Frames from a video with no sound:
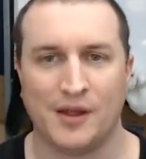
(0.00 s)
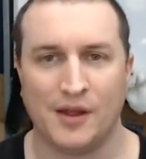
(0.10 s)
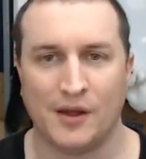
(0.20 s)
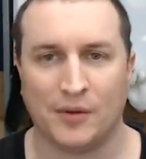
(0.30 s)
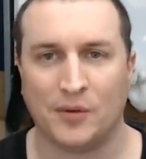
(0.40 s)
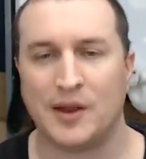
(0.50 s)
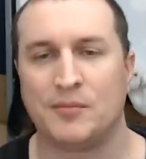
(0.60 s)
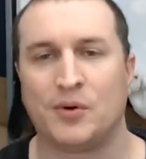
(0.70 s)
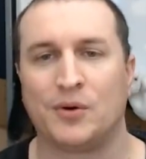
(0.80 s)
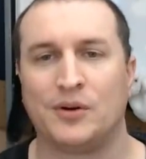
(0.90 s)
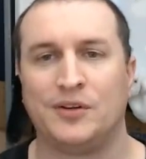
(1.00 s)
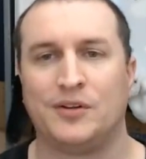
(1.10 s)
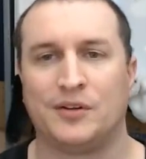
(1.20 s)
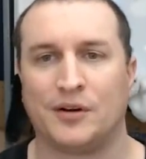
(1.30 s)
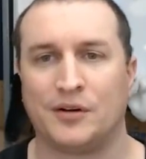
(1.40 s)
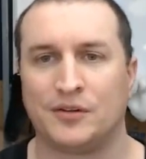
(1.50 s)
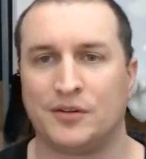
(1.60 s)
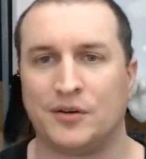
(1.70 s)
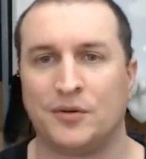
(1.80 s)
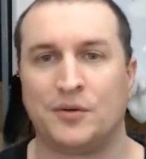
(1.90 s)
whiteboards are
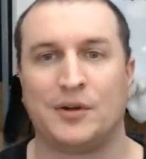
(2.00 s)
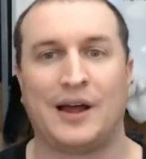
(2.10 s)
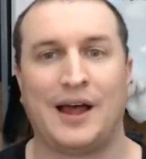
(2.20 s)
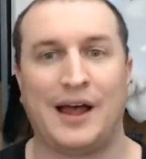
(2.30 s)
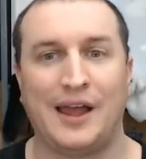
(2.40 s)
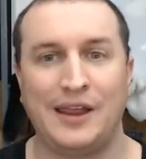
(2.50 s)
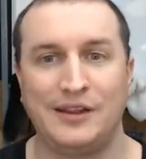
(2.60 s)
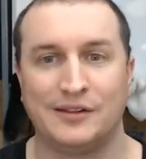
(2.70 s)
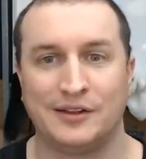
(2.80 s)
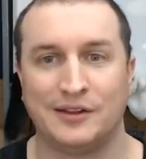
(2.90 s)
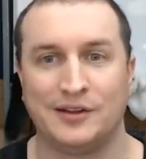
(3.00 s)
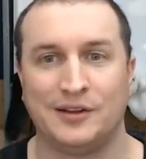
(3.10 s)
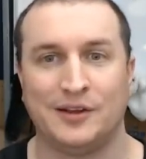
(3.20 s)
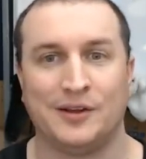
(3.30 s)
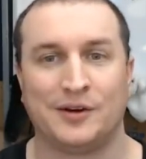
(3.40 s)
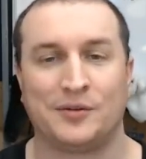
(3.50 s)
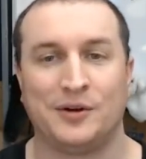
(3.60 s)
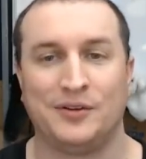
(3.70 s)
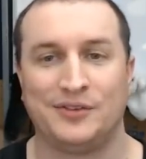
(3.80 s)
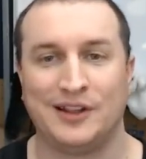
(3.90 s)
so highly
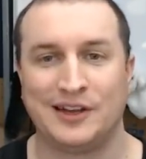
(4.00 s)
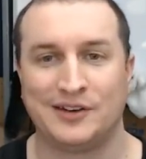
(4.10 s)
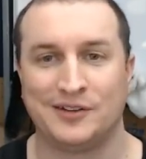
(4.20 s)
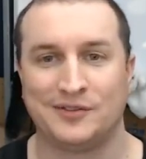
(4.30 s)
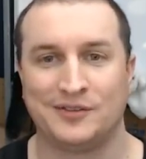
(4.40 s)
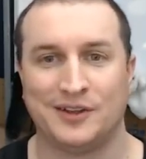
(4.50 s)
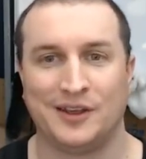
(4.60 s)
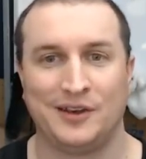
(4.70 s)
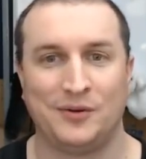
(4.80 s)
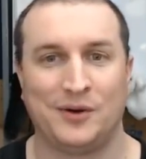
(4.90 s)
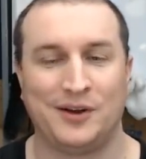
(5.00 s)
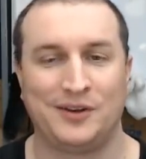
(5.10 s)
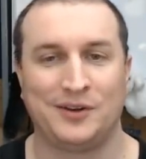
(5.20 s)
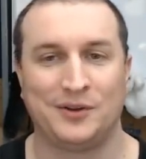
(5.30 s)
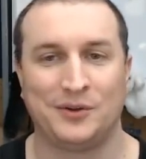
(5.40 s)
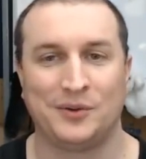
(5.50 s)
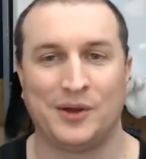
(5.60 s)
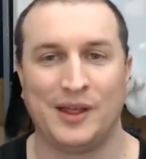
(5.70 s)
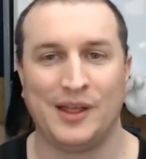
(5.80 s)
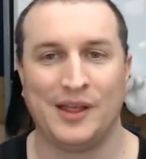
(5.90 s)
reflective, and you want to
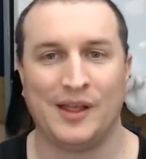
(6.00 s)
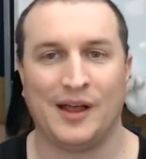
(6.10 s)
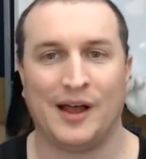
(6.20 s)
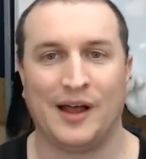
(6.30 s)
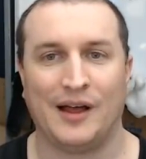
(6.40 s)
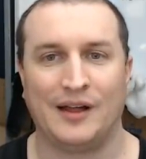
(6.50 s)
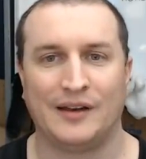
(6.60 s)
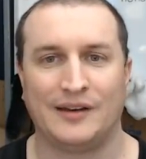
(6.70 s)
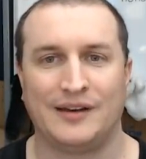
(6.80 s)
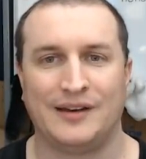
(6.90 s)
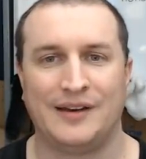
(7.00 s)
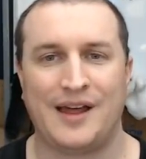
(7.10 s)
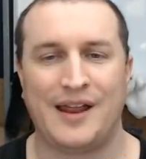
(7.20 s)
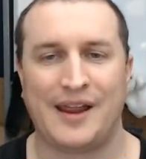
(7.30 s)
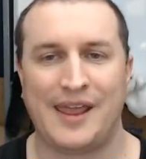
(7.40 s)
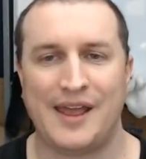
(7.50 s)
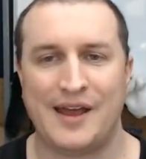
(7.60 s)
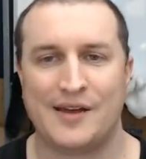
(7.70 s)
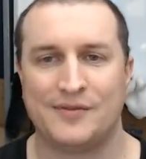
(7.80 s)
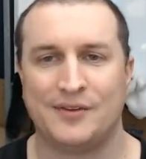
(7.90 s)
not
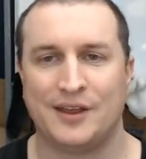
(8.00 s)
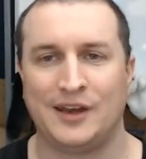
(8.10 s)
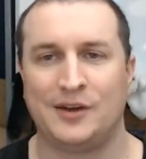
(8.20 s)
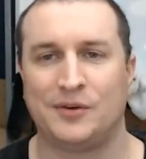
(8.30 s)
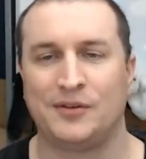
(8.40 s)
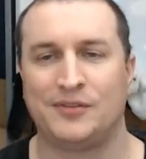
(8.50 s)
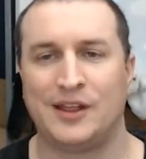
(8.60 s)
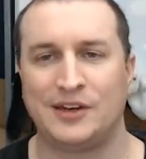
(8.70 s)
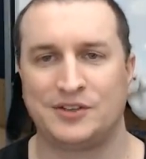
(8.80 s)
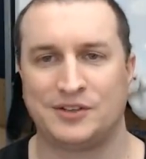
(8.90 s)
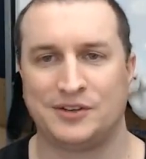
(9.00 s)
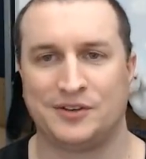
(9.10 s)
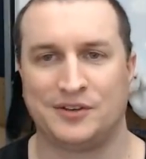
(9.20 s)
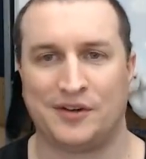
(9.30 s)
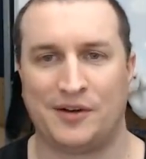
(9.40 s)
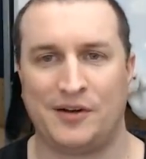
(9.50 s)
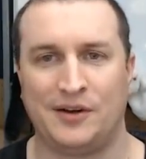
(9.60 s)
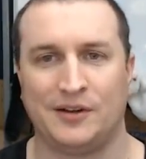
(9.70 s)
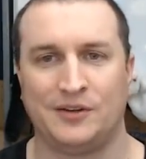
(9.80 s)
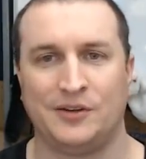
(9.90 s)
have any reflections on
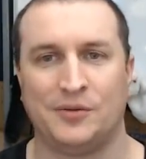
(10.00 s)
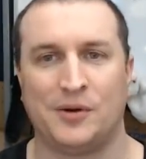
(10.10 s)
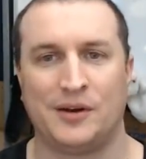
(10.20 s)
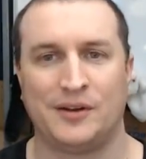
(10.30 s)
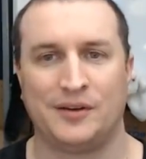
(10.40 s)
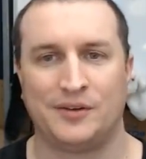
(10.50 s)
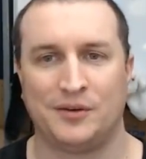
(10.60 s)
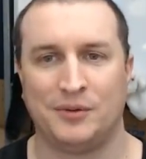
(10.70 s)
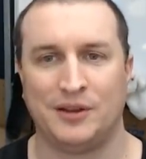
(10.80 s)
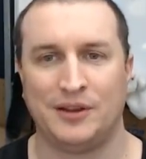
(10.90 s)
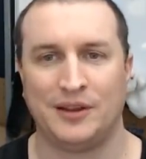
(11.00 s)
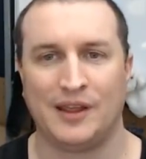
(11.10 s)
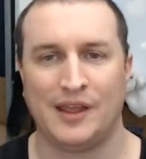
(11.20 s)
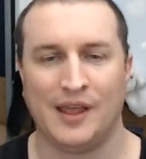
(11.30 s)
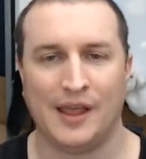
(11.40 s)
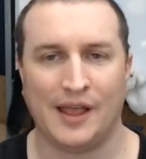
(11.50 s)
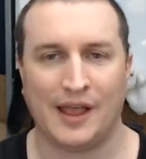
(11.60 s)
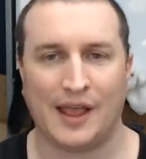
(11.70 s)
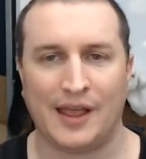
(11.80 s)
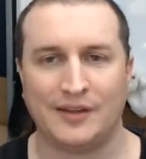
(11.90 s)
it. You want it to be
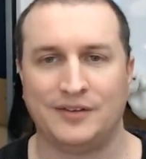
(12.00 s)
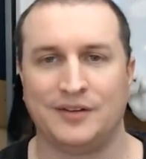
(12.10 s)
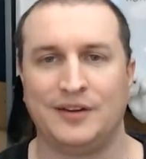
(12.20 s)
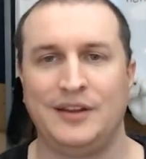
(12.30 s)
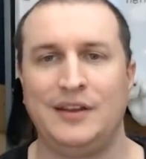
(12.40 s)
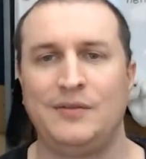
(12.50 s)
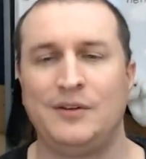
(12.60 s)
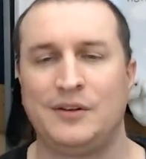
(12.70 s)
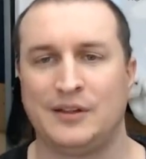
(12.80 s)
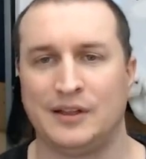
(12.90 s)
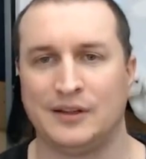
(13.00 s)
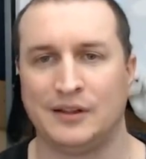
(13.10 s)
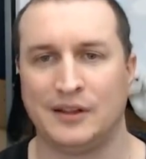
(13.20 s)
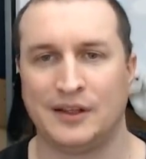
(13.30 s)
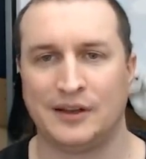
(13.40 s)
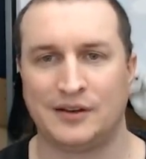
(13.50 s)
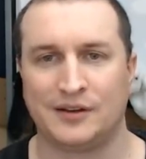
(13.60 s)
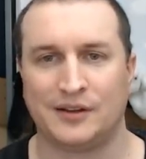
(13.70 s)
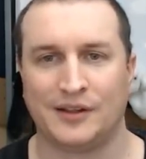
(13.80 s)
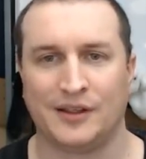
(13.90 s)
as evenly lit
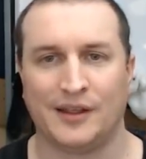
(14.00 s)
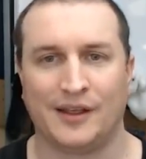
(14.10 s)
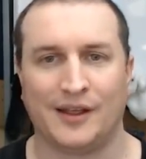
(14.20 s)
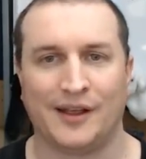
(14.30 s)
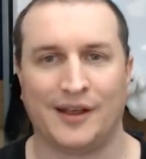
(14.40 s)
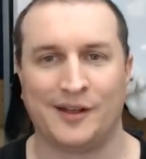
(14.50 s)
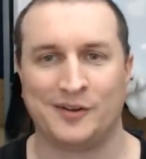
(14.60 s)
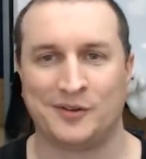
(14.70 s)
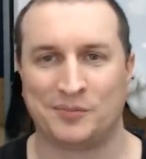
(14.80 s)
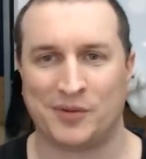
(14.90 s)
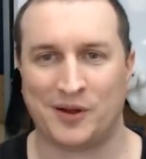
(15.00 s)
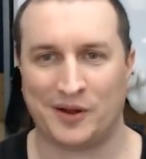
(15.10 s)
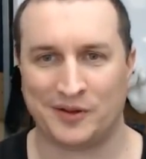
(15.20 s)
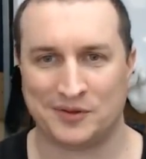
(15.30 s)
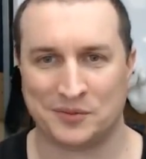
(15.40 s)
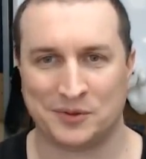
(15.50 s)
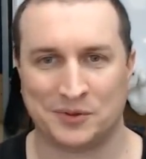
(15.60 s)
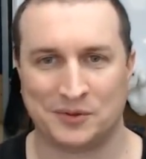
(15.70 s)
as possible.